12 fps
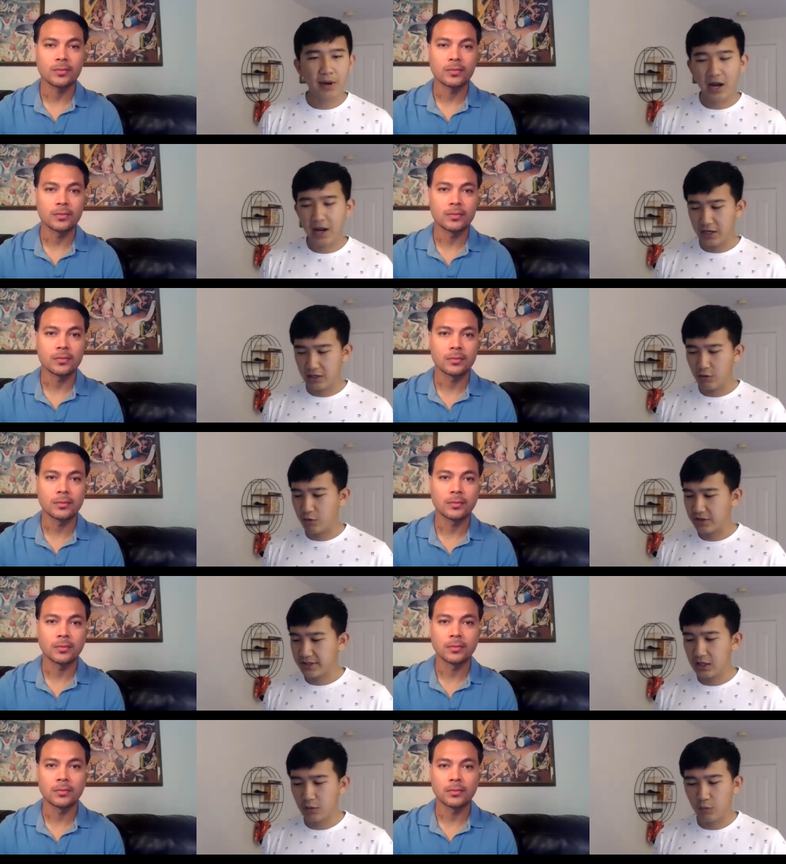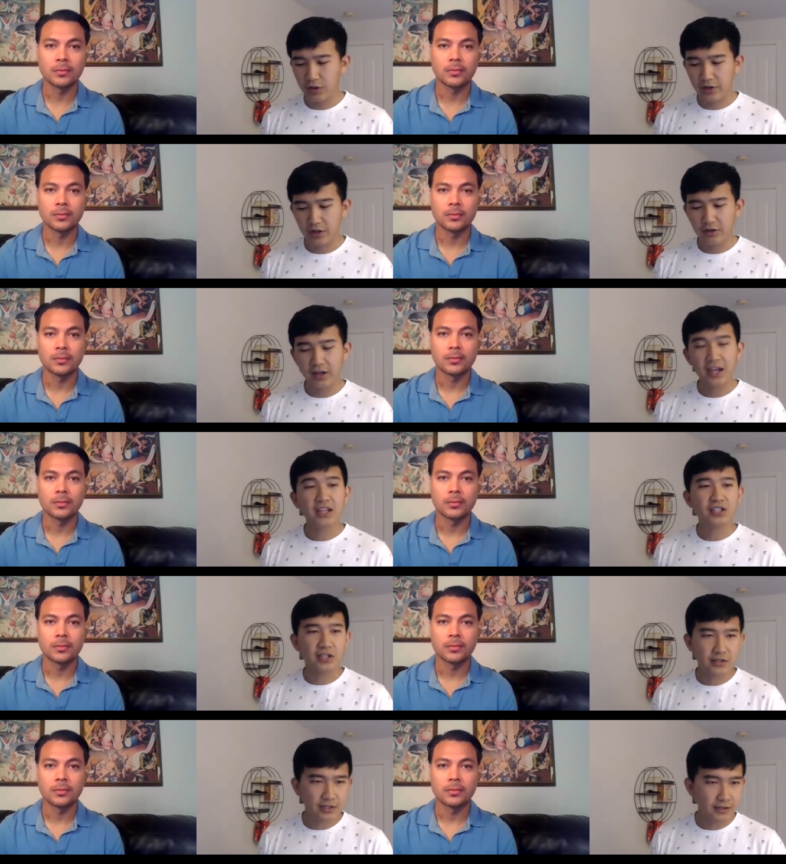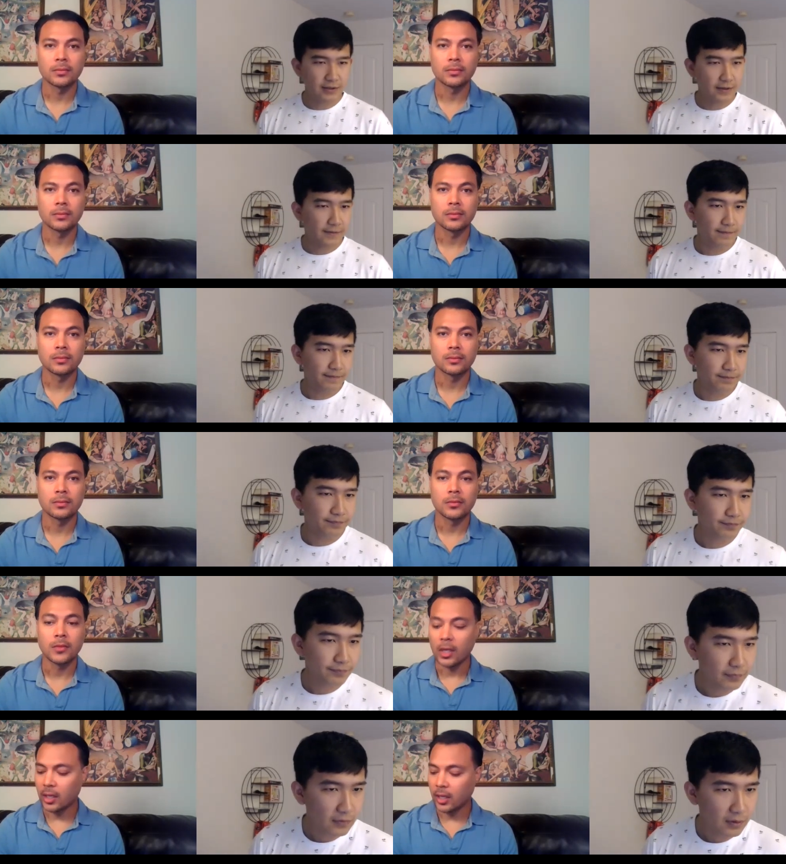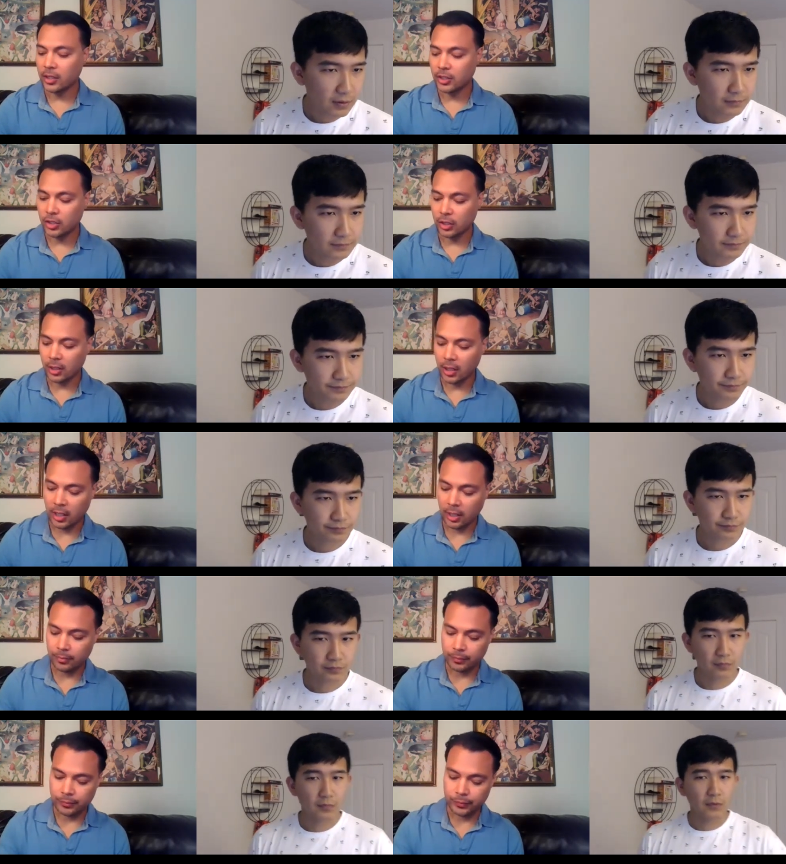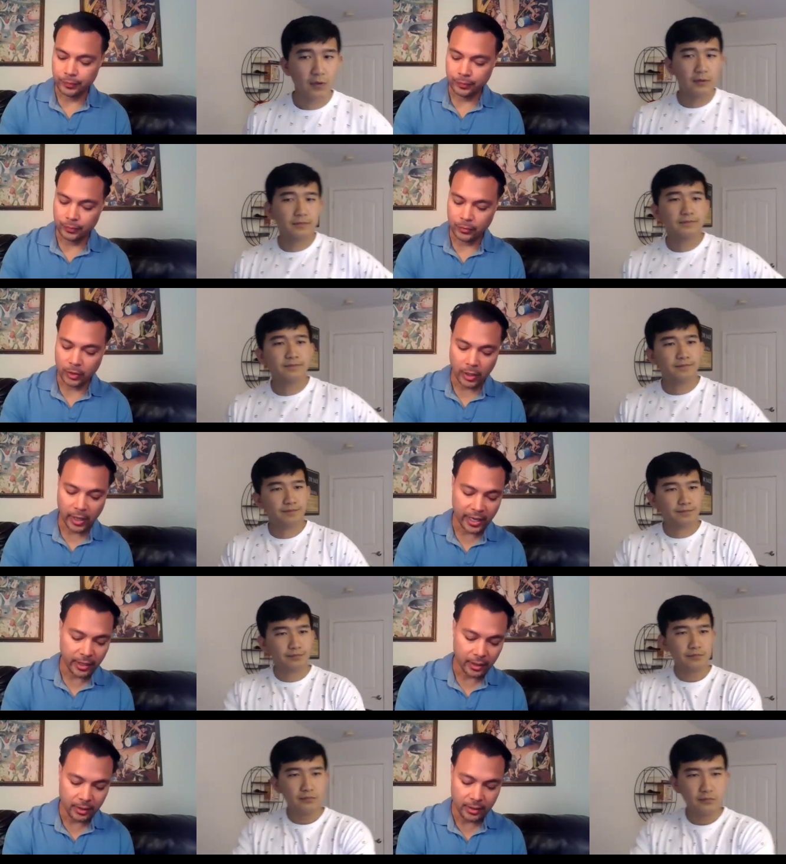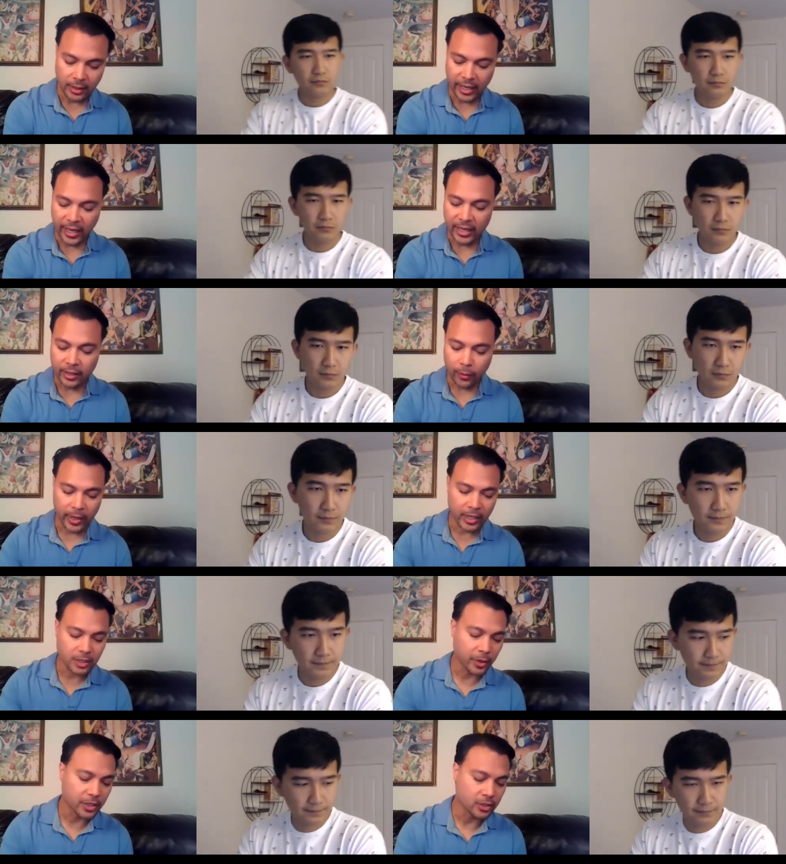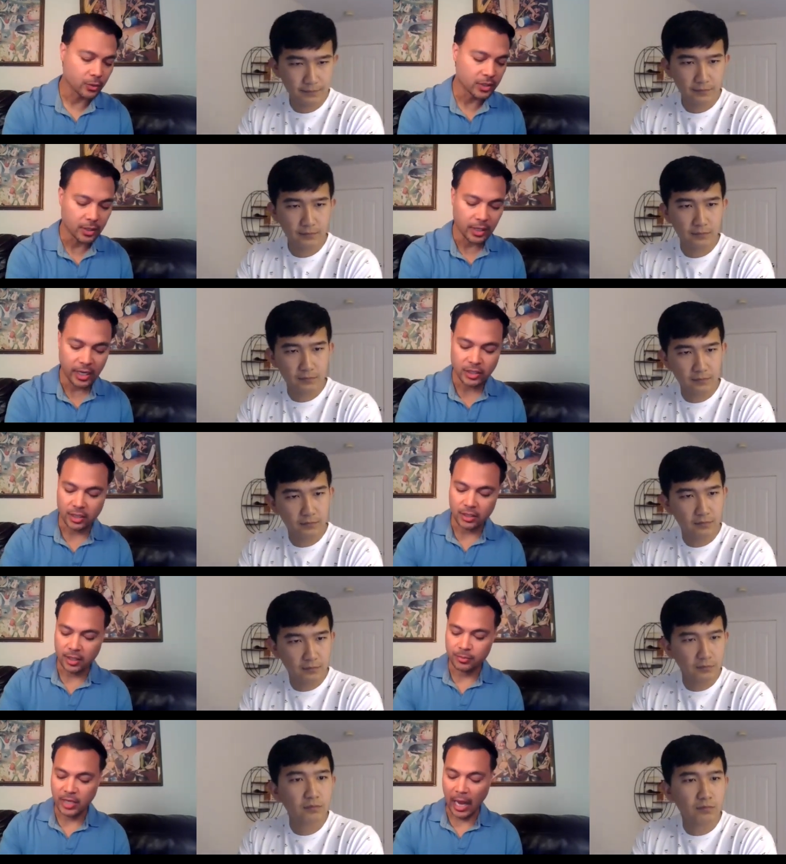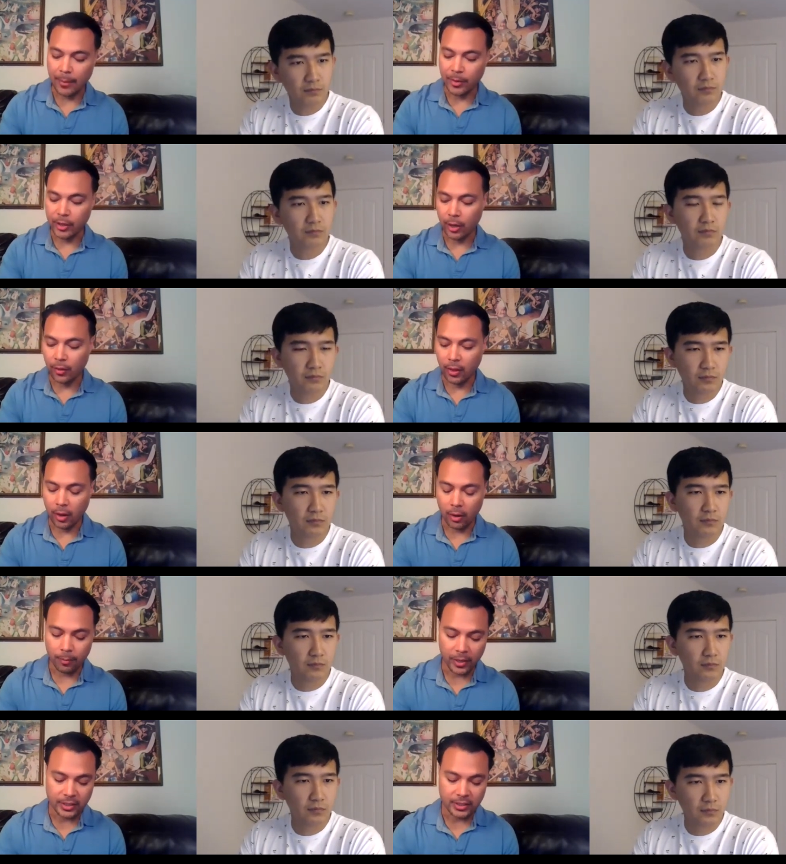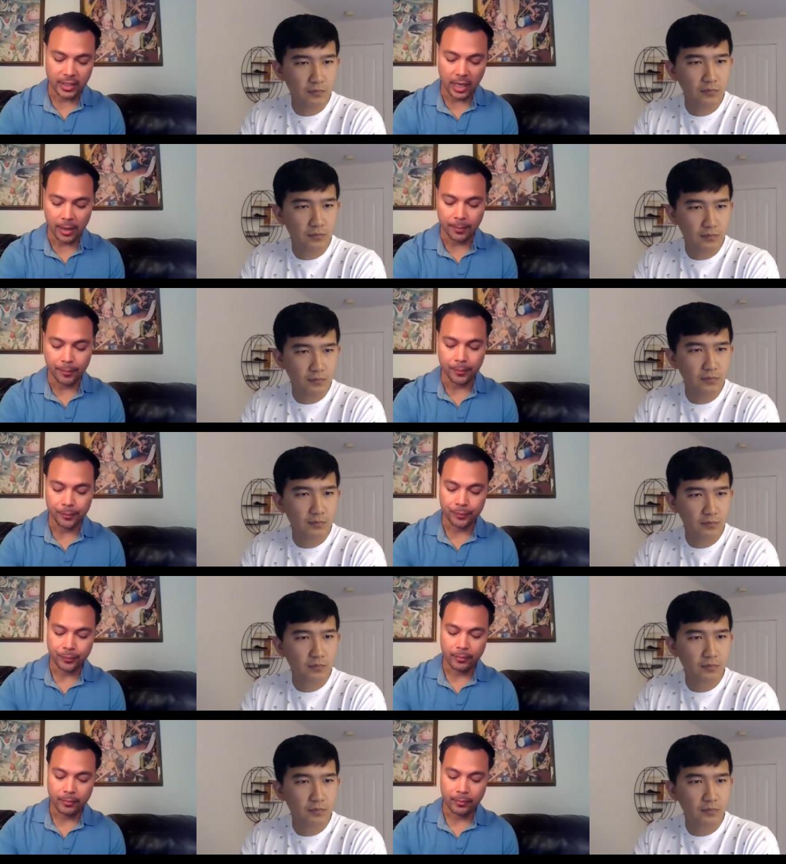Speaker 1: buying or selling with other agents?
Speaker 2: Yeah, sure. Um, you know, I had a, I had a great experience. It was a, actually some time ago though, but um,